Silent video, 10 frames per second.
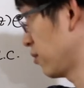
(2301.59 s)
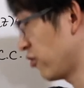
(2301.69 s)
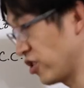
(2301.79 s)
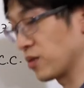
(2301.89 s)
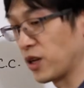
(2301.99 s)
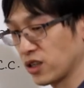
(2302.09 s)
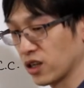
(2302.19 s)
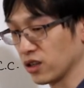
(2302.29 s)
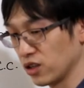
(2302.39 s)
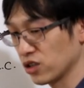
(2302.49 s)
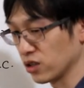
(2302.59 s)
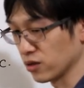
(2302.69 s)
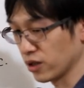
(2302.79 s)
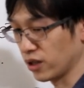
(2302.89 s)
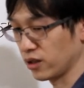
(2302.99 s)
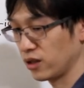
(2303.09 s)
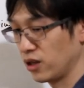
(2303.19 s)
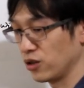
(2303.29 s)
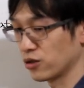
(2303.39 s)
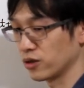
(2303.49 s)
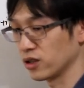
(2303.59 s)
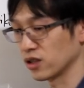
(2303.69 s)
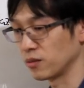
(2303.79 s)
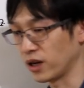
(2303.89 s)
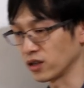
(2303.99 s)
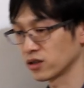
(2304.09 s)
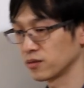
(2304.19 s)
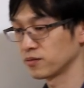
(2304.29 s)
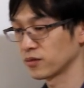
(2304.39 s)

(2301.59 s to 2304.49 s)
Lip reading: phase matching condition, okay, usually doesn't match.